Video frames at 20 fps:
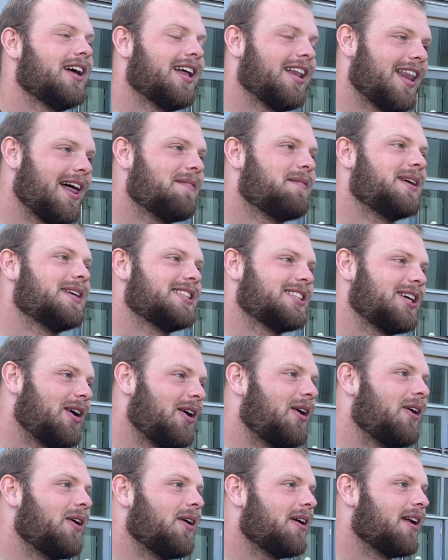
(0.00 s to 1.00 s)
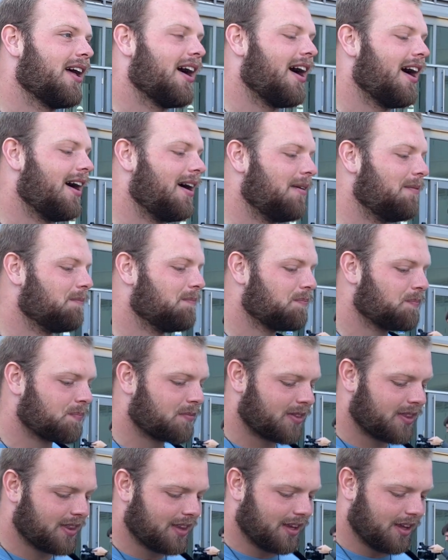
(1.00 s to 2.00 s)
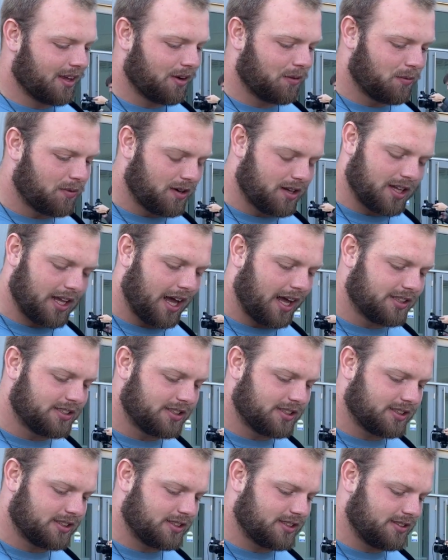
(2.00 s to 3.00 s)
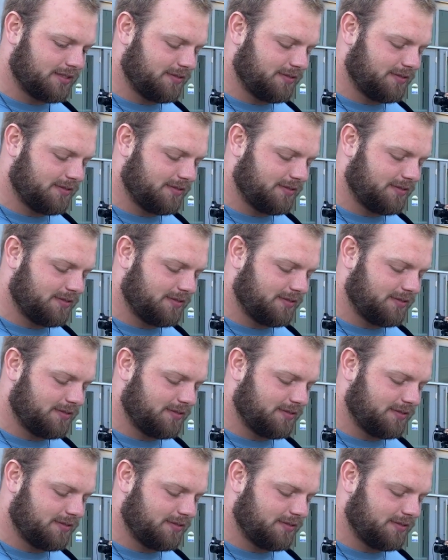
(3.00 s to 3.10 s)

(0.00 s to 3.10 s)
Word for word: that makes it hard. Um, well, I just